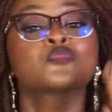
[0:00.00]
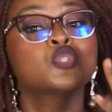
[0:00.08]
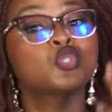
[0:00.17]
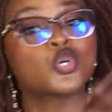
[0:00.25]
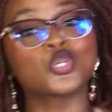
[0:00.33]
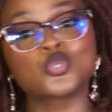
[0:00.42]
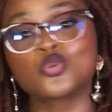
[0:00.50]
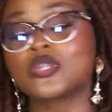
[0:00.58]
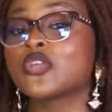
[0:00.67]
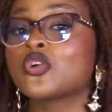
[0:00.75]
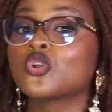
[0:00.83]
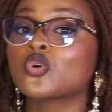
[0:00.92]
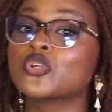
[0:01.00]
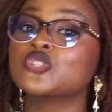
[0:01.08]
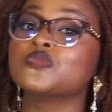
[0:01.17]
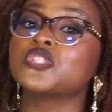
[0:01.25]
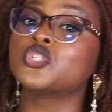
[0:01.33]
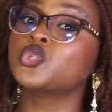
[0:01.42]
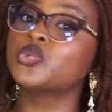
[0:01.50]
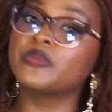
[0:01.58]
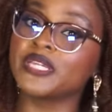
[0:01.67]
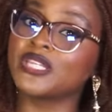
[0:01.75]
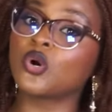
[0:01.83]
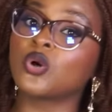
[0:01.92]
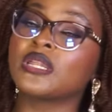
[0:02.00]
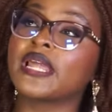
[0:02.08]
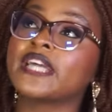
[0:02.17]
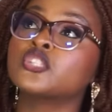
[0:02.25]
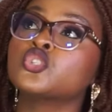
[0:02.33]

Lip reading: Just know that you're not going to be streaming online.